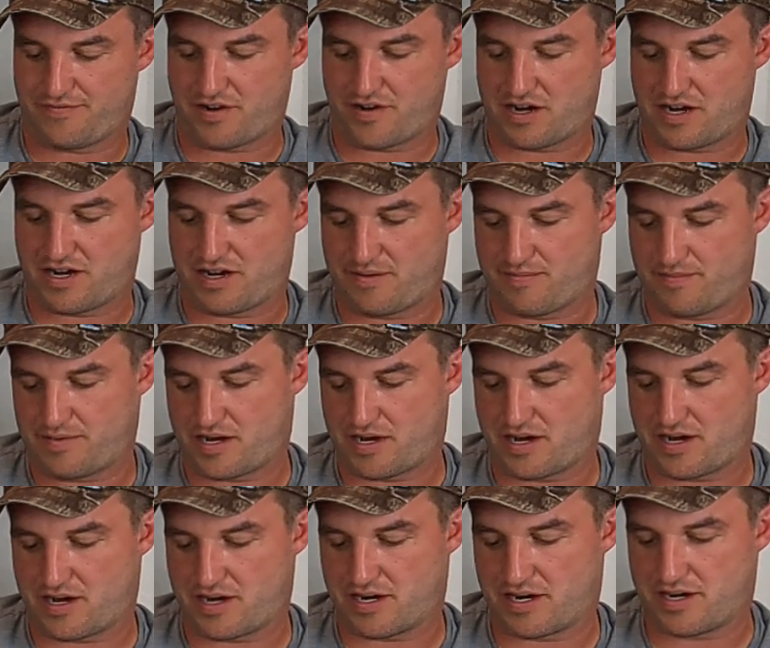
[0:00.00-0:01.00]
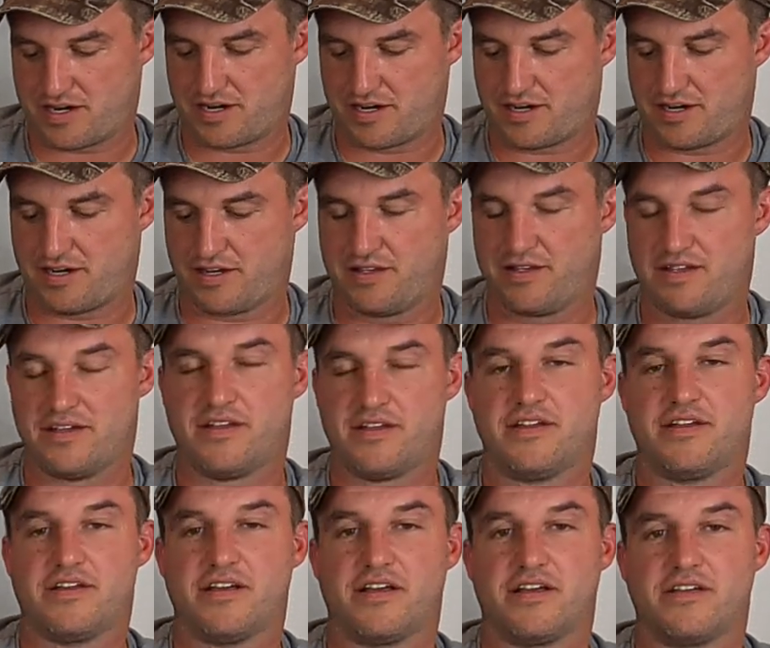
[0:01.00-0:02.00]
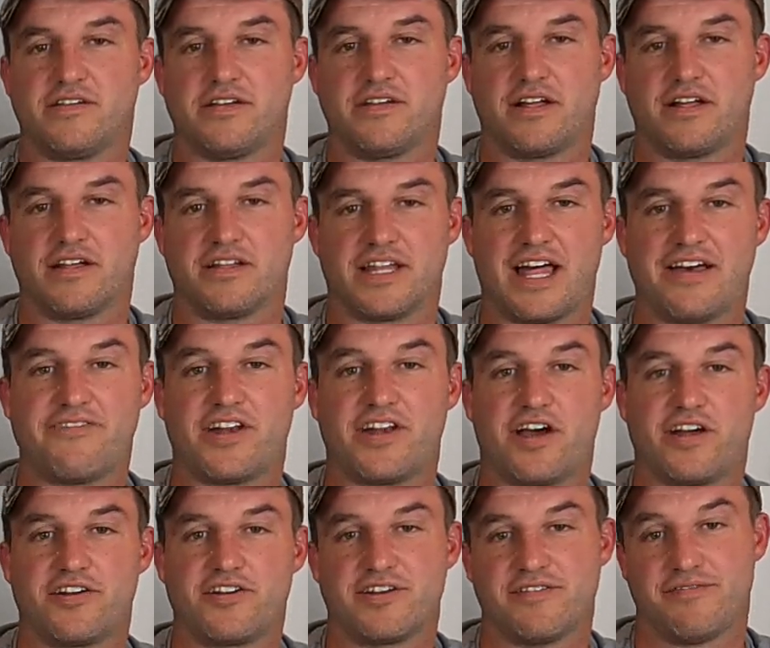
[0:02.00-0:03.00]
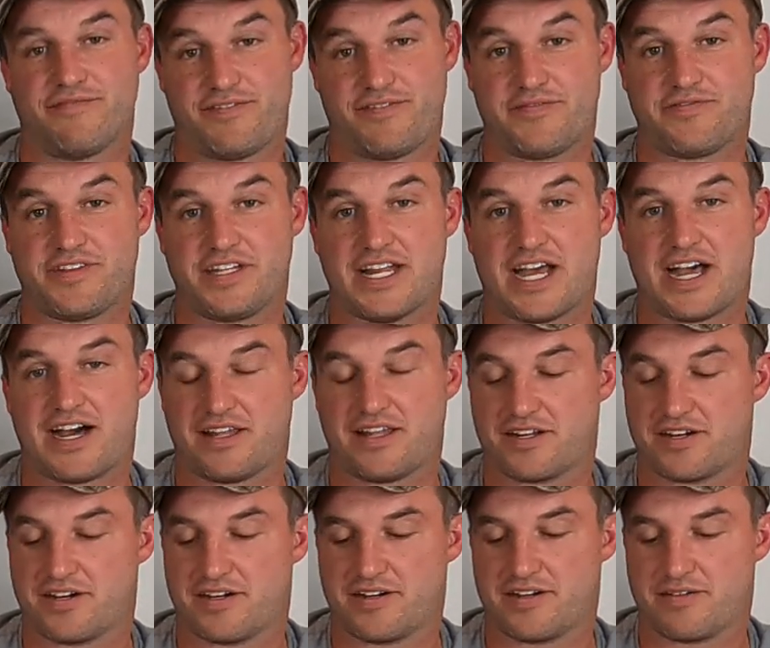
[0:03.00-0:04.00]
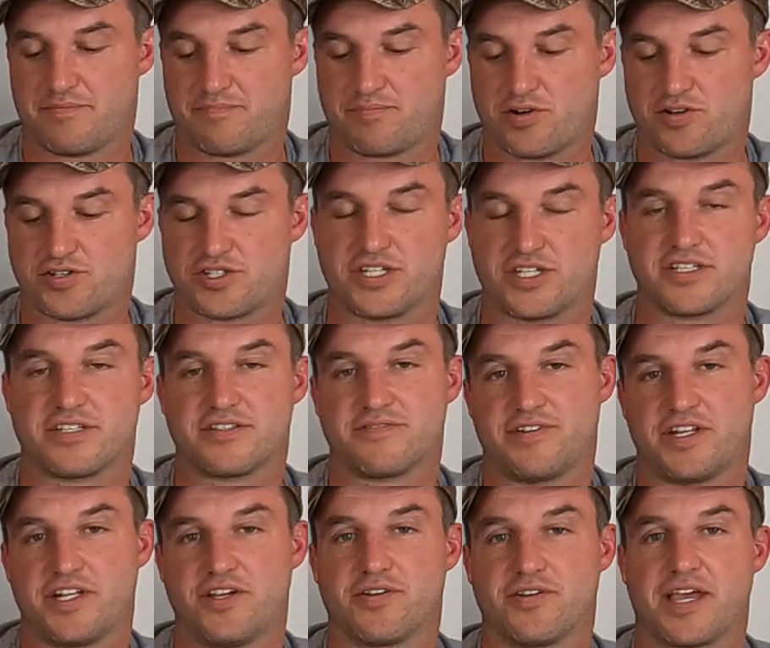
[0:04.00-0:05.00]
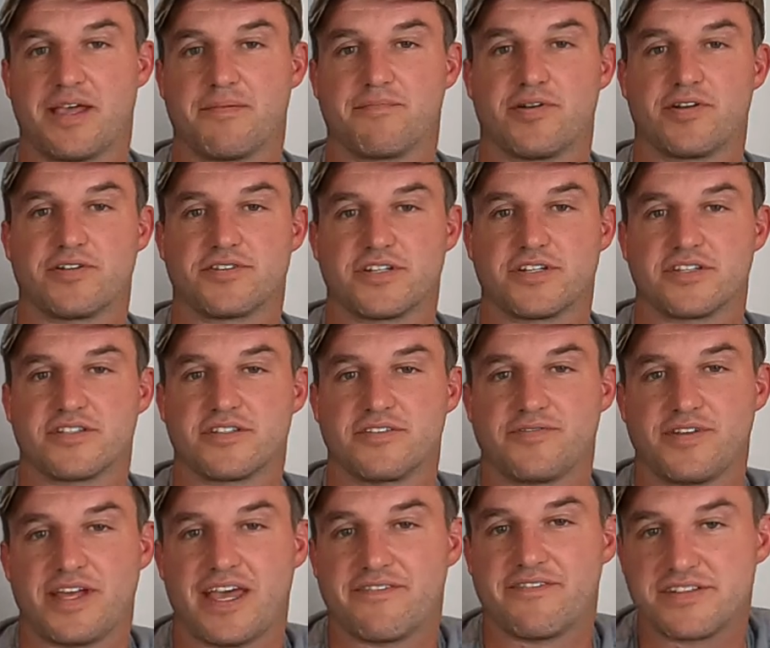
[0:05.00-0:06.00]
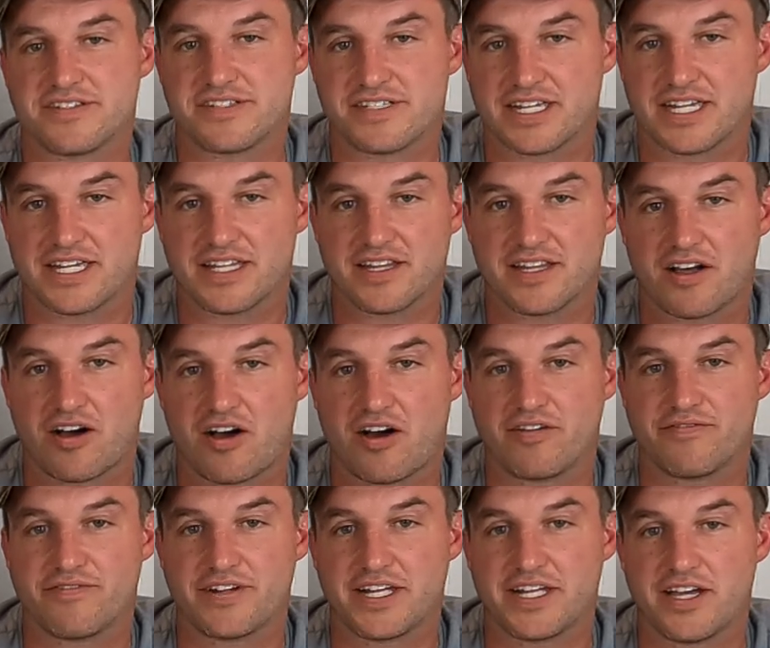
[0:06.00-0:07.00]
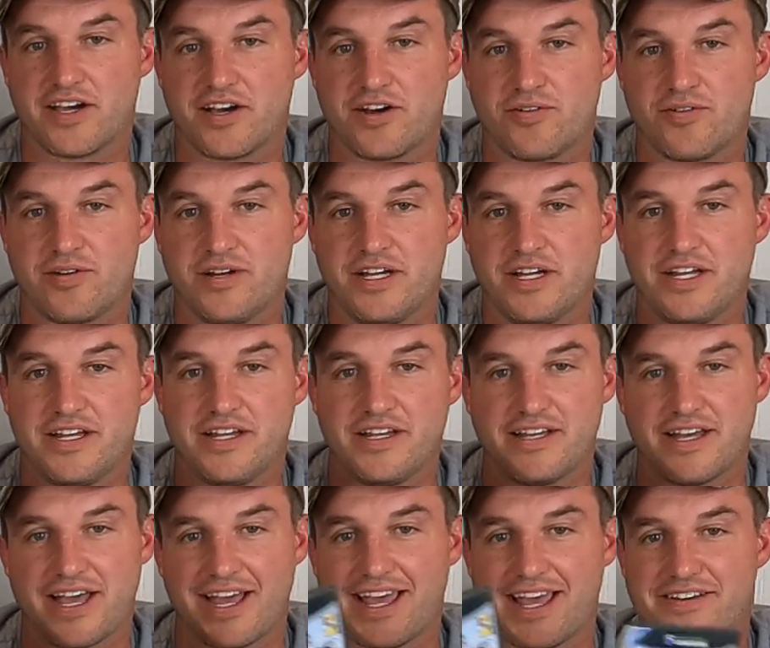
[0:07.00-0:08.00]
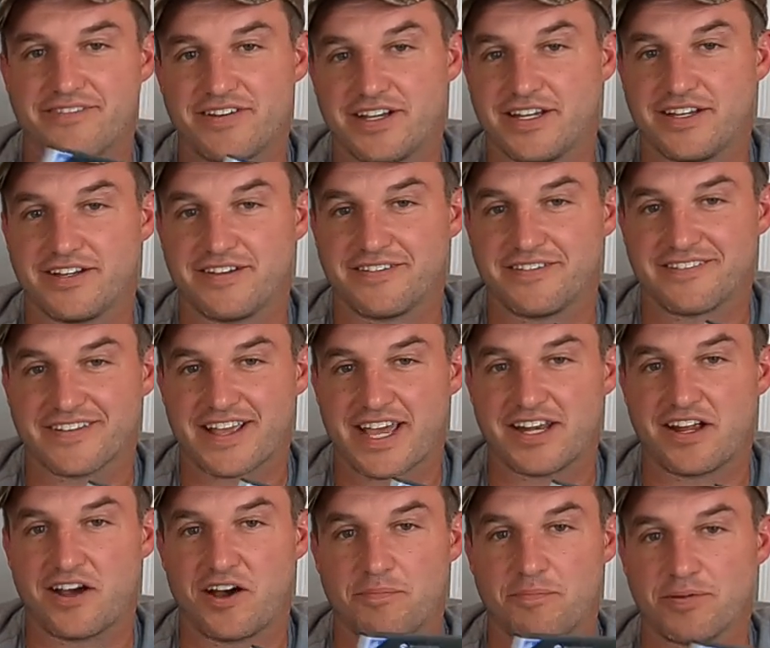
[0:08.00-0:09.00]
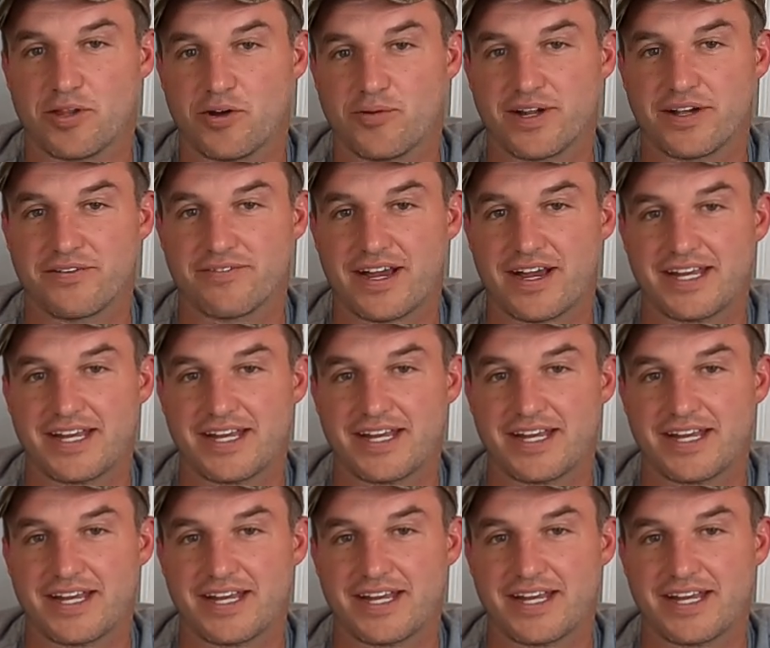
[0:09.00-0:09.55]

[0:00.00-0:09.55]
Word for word: from our $1,150 purchase, video game purchase. If you haven't seen the haul video, I have it kind of uploading